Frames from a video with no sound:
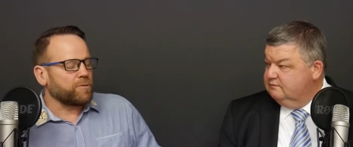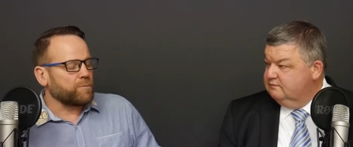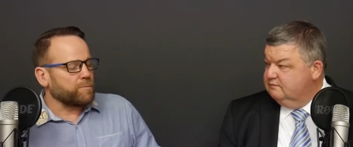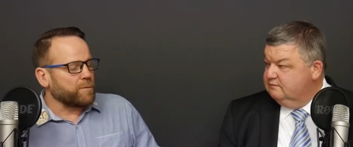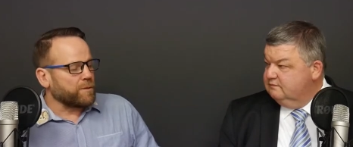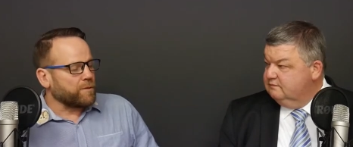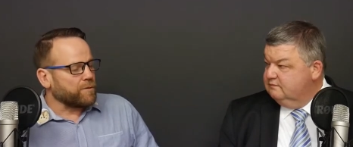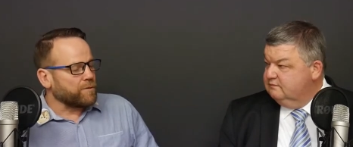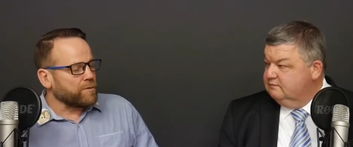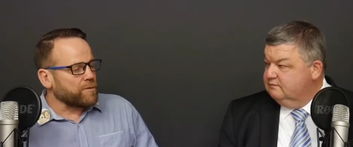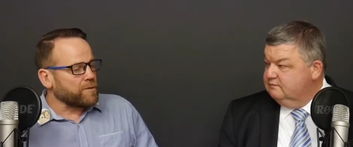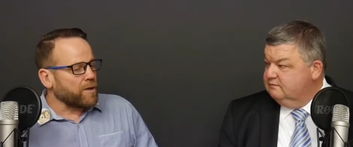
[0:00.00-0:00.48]
Speaker 1: was
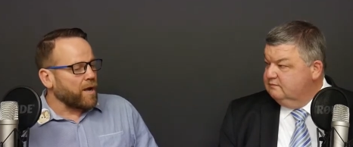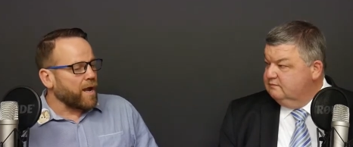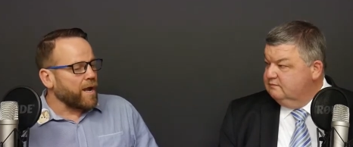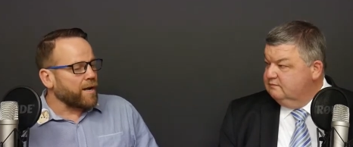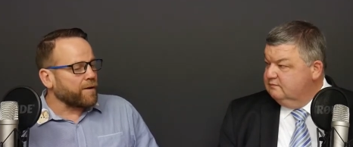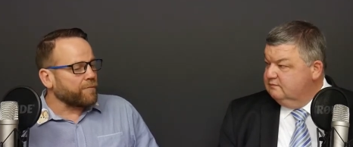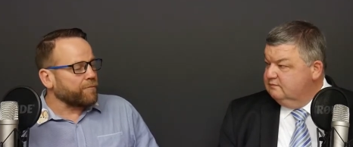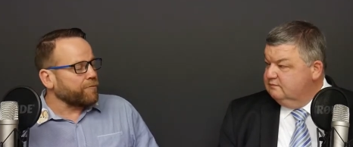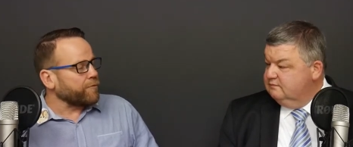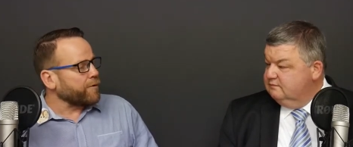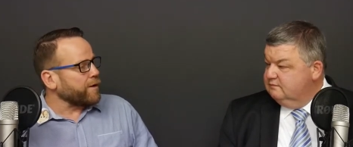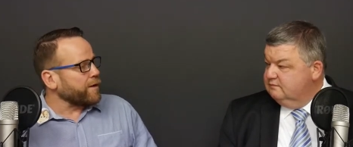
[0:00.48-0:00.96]
because I had
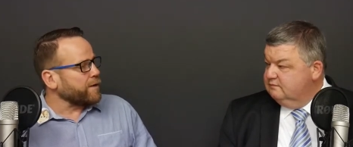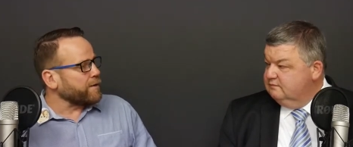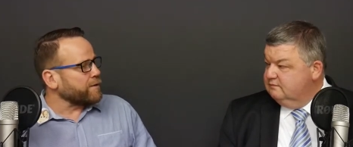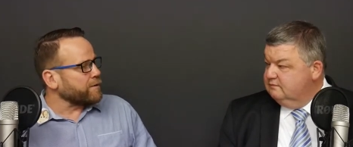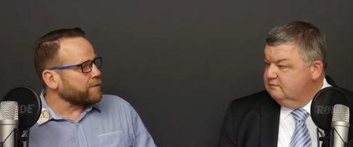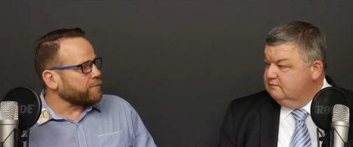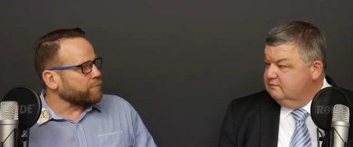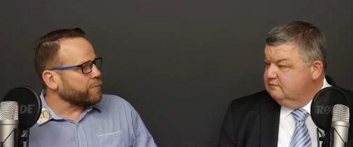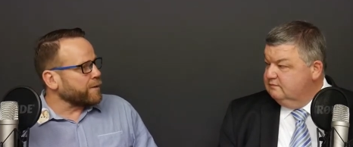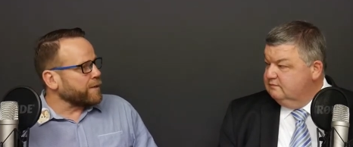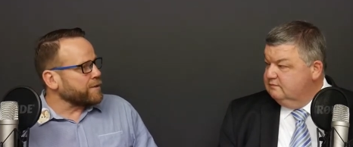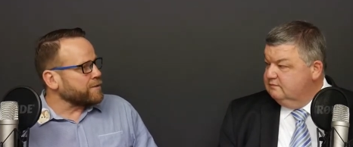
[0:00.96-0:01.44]
a friend
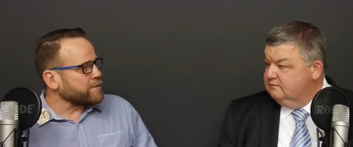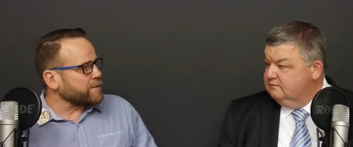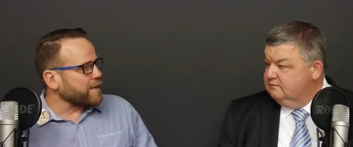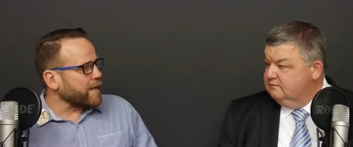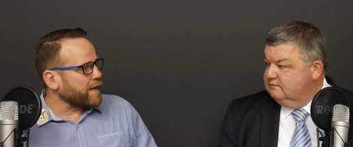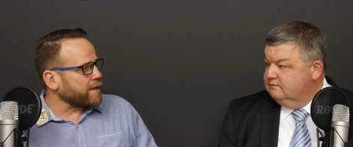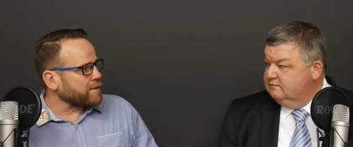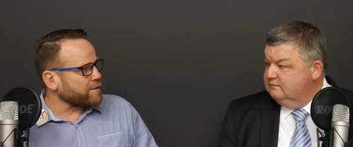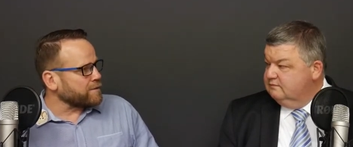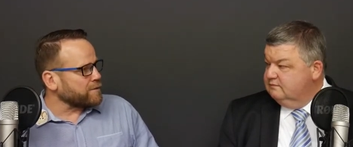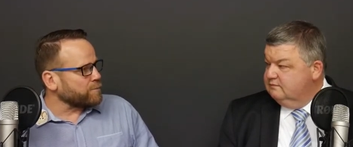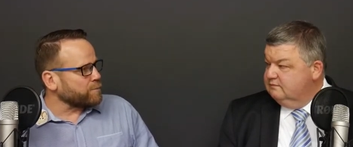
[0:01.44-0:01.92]
that reached
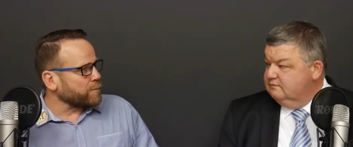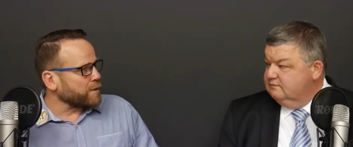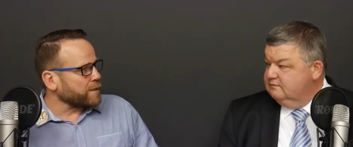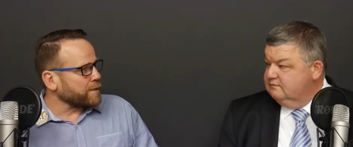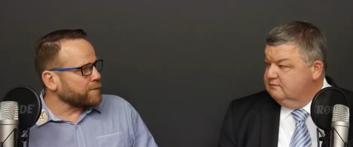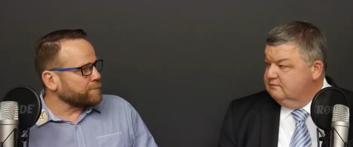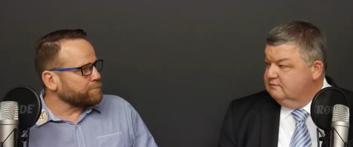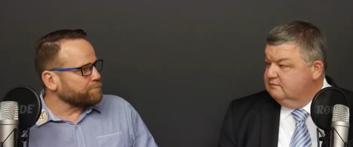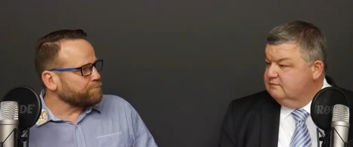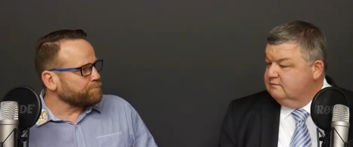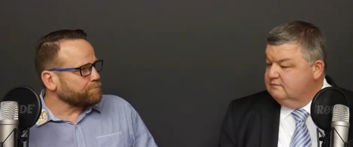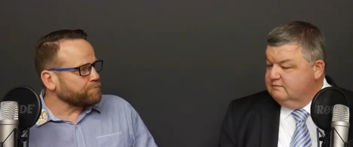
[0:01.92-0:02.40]
out to me
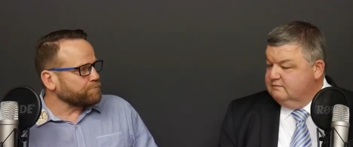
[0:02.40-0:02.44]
